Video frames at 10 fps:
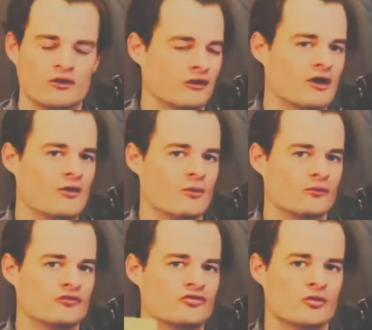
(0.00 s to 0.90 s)

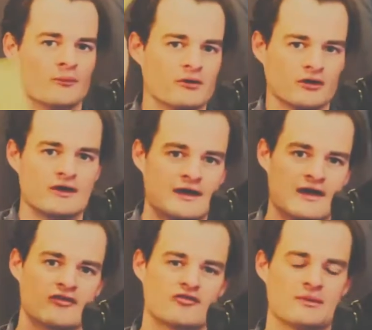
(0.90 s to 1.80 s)
Clone Trooper.
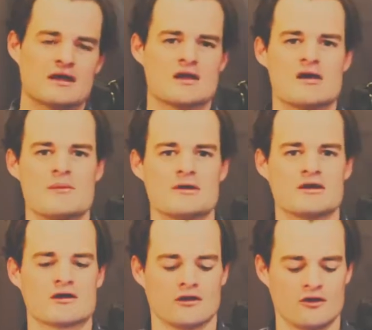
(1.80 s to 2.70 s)
And speaking of being
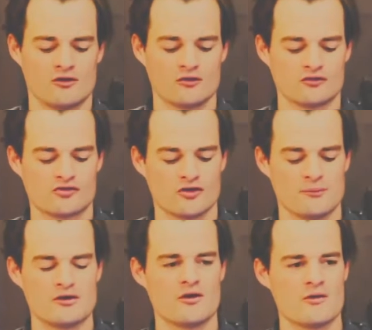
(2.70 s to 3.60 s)
a Clone
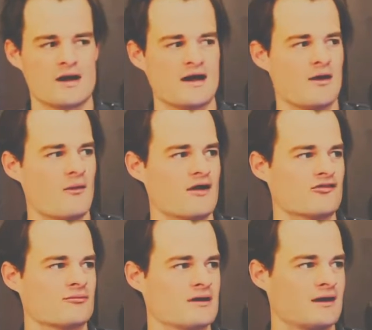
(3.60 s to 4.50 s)
Trooper, Uriah
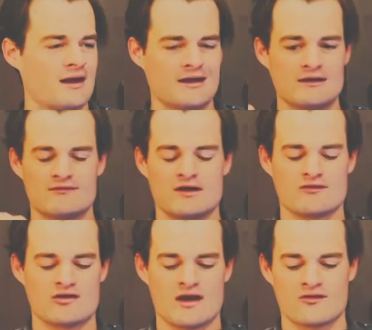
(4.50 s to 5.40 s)
Wesman. Hey,
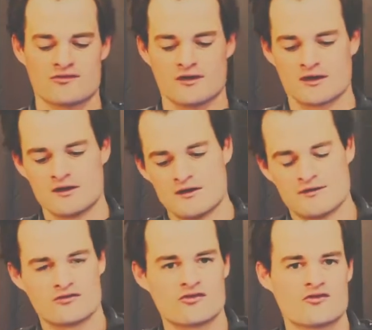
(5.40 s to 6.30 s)
fantastic.
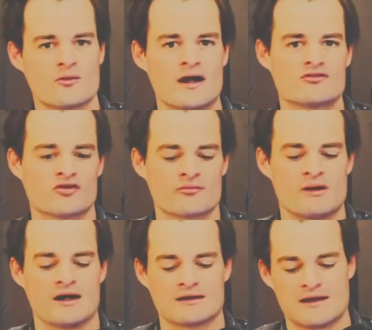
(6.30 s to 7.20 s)
This is Uriah Jokes
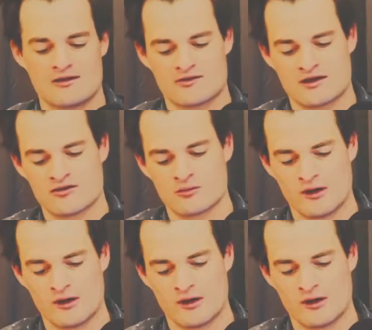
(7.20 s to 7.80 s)
Podcast, and guess